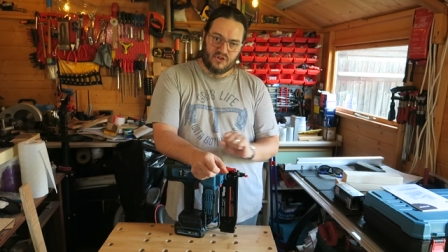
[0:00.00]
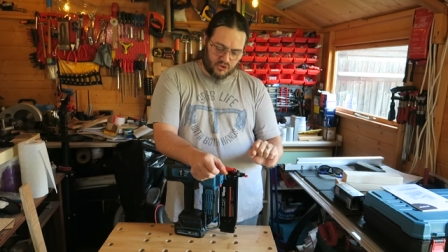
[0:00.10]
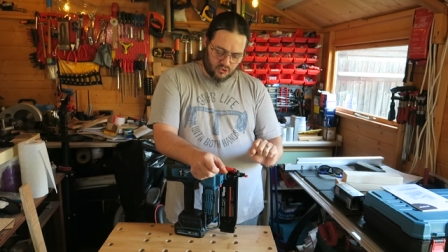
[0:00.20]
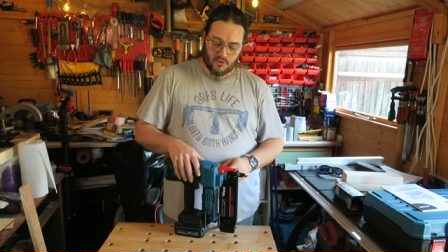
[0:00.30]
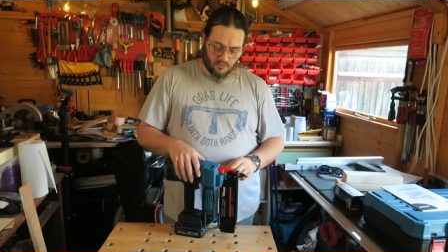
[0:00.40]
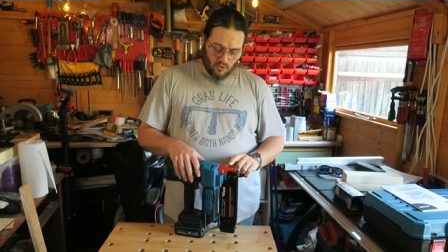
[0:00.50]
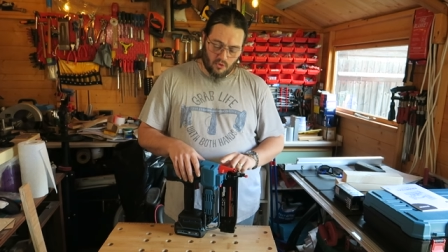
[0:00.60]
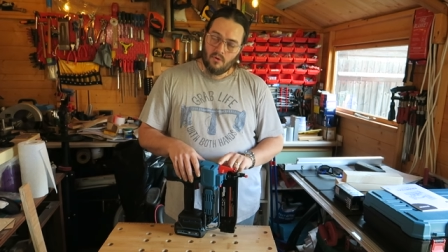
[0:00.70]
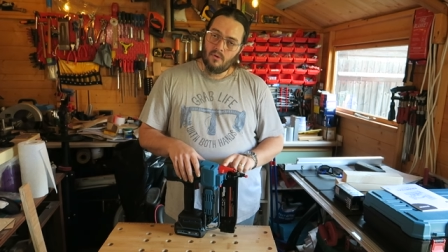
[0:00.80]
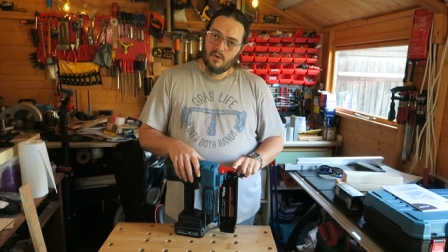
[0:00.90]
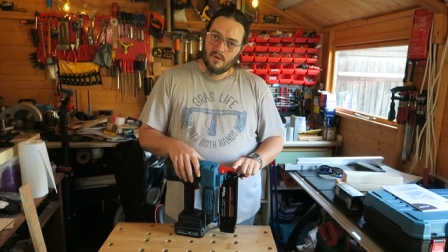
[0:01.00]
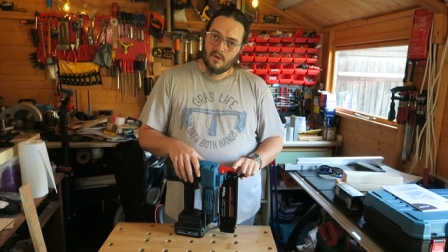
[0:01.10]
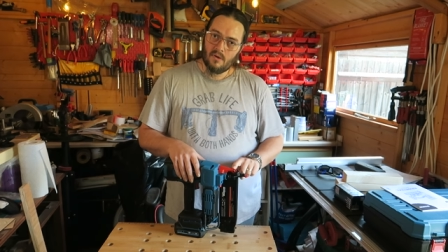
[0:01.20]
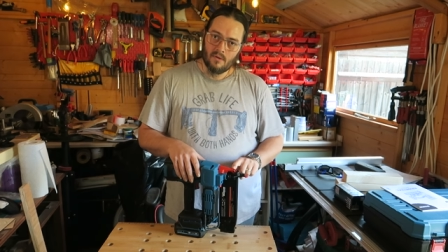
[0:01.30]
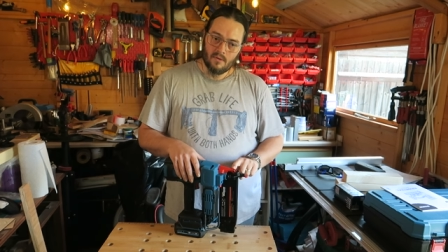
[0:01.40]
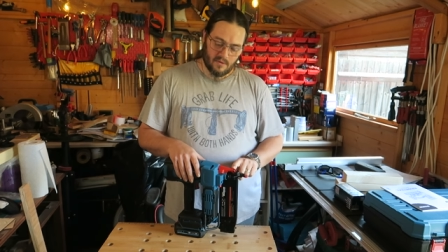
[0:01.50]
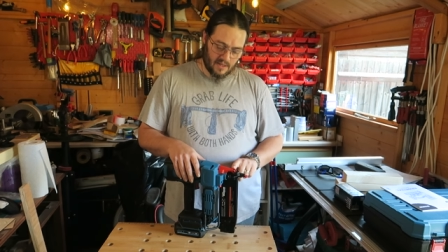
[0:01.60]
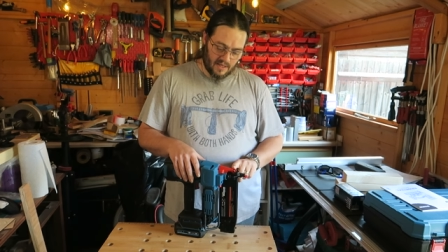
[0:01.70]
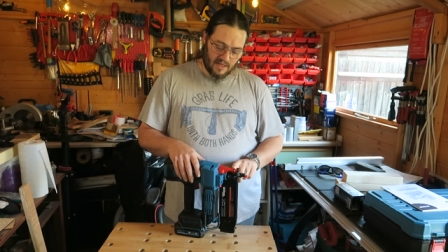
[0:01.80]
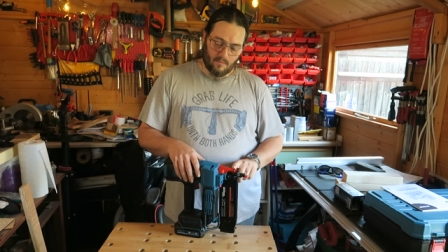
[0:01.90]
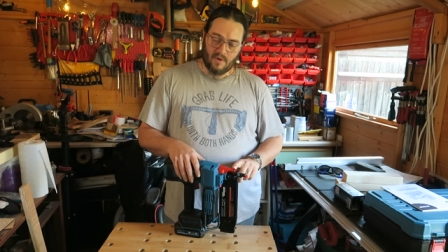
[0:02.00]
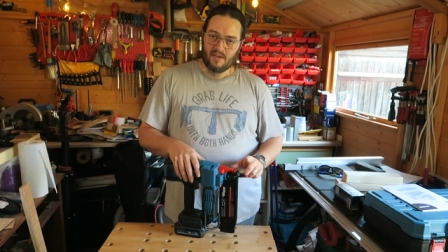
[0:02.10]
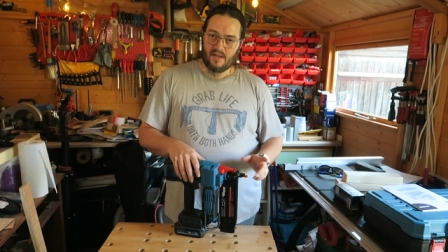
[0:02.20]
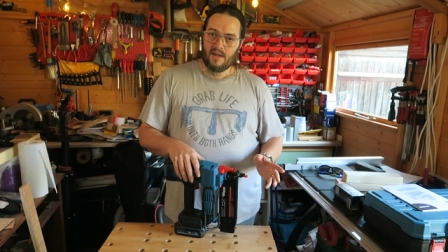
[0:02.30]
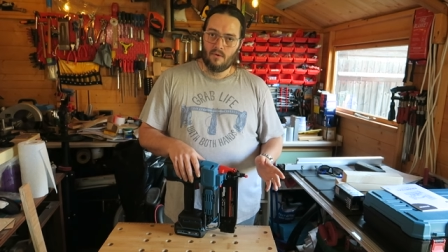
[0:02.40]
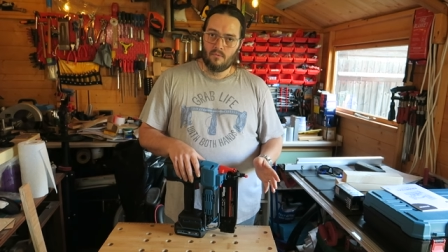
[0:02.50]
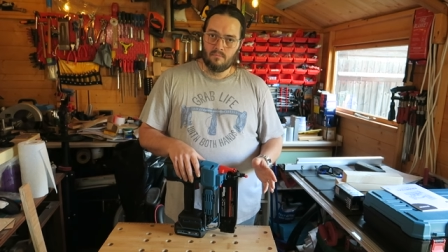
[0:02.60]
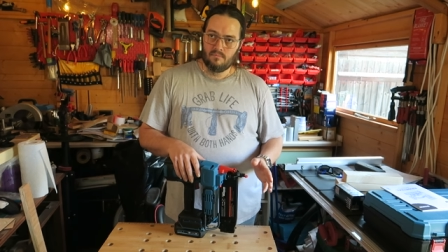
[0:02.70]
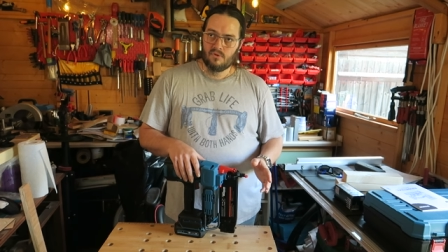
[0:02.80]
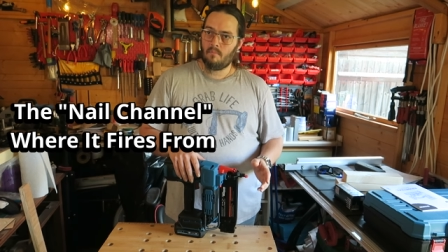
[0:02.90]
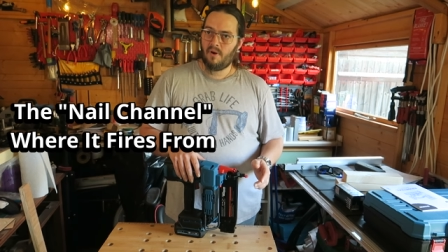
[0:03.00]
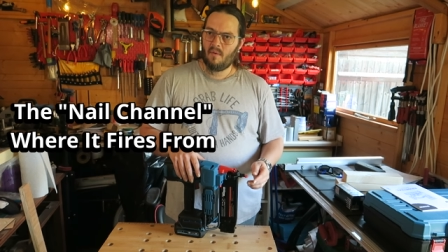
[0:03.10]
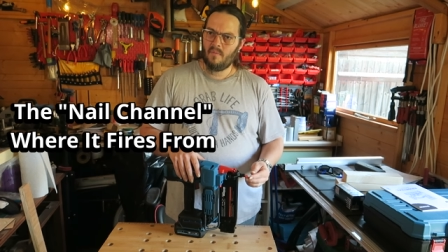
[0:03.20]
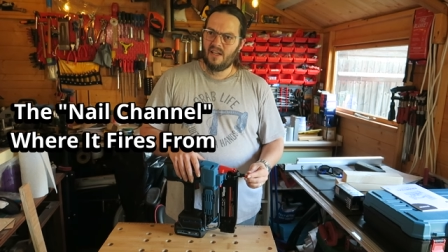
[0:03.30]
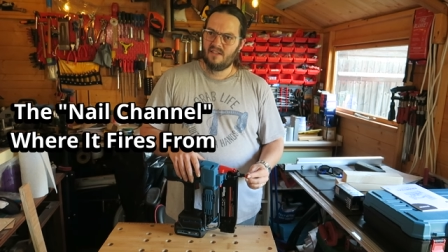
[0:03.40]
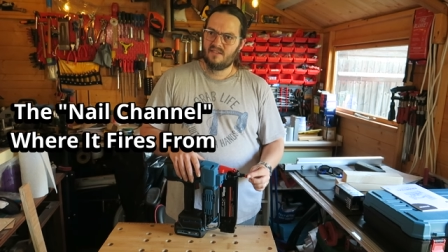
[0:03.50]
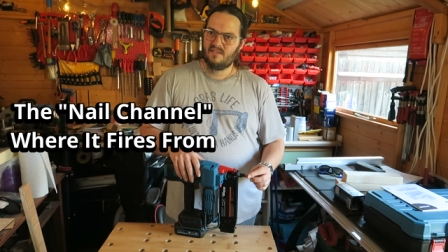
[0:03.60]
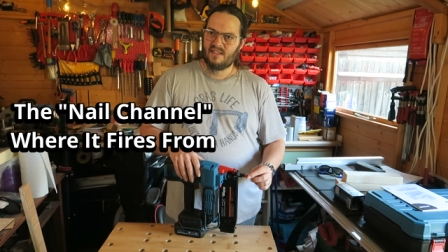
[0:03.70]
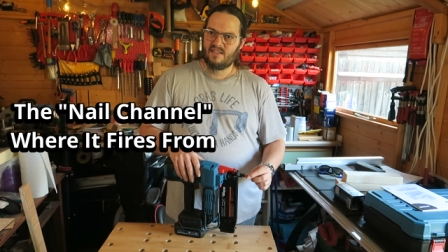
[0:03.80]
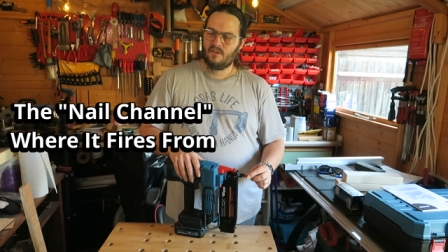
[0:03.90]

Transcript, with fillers: through the where the nail compartment is. That